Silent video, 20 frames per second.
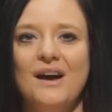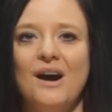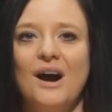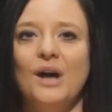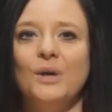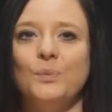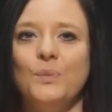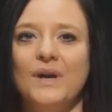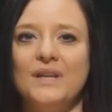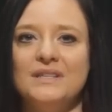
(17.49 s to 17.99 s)

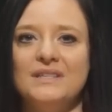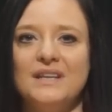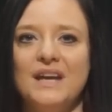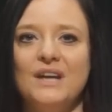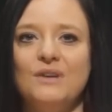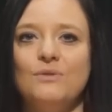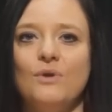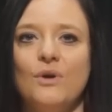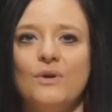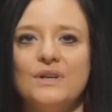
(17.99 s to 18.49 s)
On
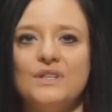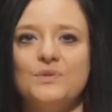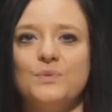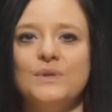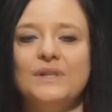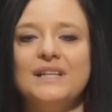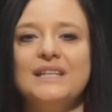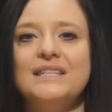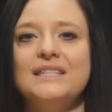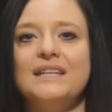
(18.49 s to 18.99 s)
Wednesday, Crocus
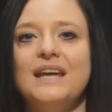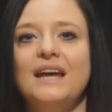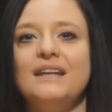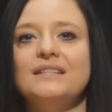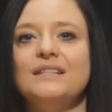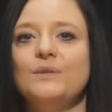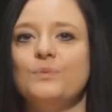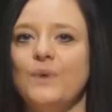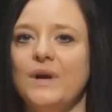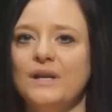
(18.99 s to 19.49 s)
Real
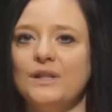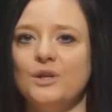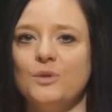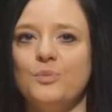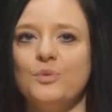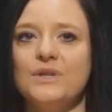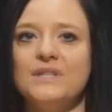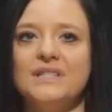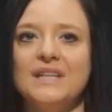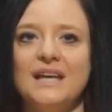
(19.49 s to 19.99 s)
Estate in Winkler
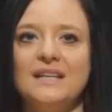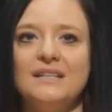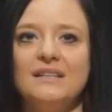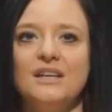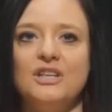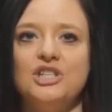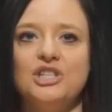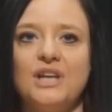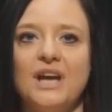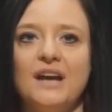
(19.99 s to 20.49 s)
presented
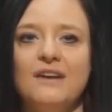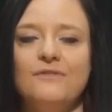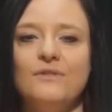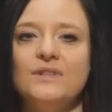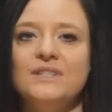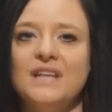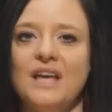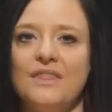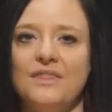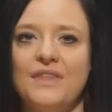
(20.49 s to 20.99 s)
a check
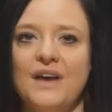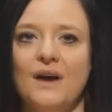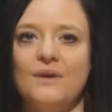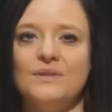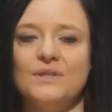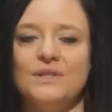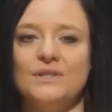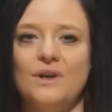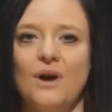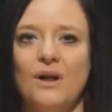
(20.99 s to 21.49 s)
for
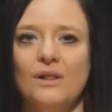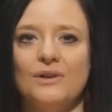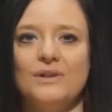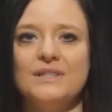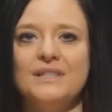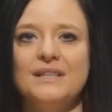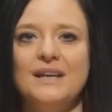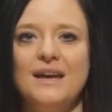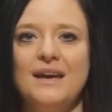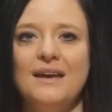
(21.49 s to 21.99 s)

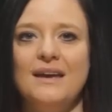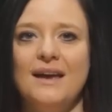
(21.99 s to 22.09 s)
$10,000